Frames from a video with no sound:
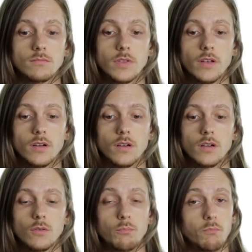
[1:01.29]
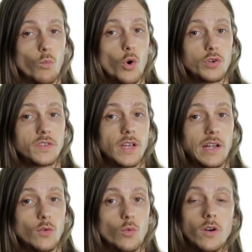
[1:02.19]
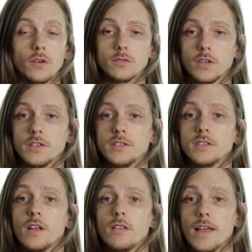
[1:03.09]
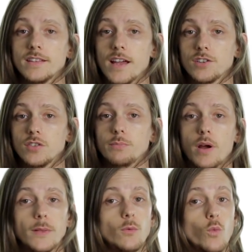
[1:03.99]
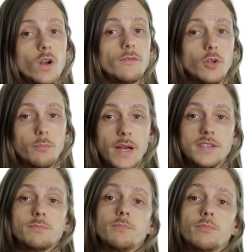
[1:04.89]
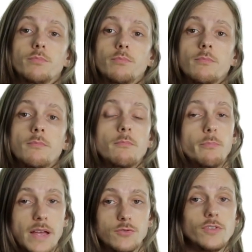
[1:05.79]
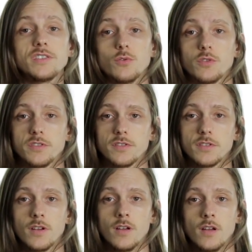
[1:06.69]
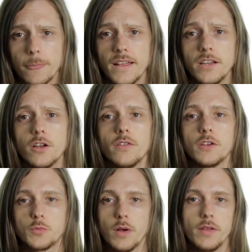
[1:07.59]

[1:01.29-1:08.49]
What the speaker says: the worst thing in the world, because that's actually probably one of your best resources. Now you know there's